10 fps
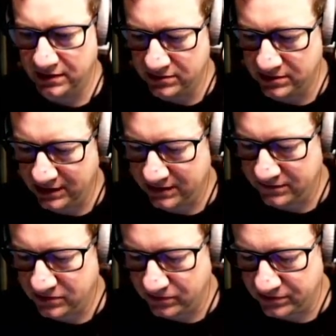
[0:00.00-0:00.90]
You can,
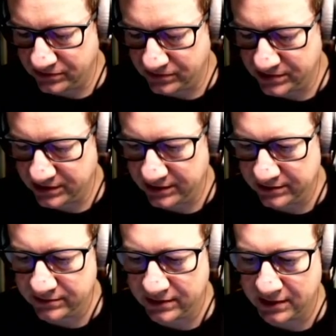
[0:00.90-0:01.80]
of course,
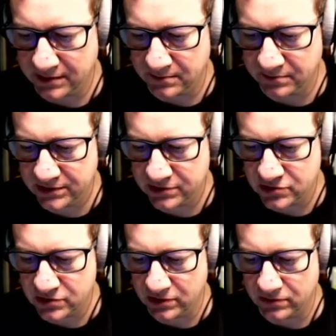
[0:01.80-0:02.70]
also
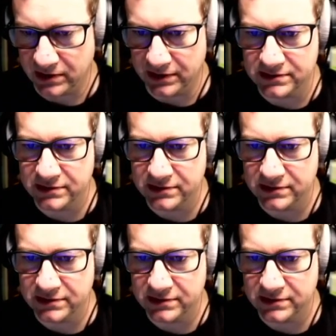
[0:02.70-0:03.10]
control it